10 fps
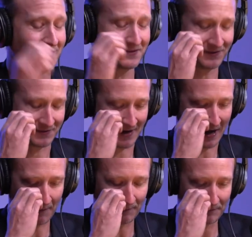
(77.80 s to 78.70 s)
excellent.
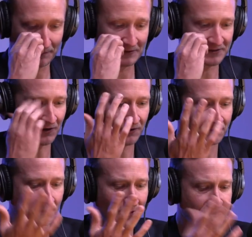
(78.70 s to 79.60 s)
Um, so
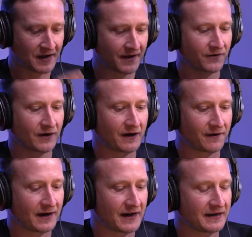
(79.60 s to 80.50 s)
Point Data
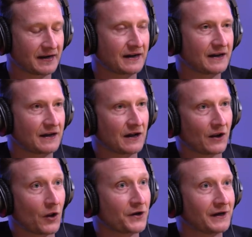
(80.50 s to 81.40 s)
are a, uh, a, a
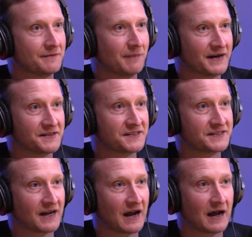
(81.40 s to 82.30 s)
locally
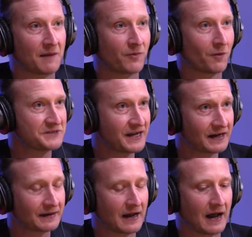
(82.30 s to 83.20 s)
based uh, prop
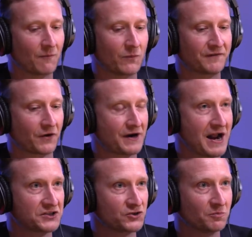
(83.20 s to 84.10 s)
tech. Um, we've got a
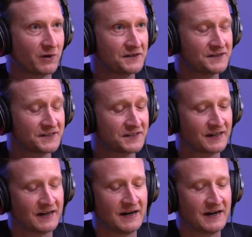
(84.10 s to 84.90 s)
national presence,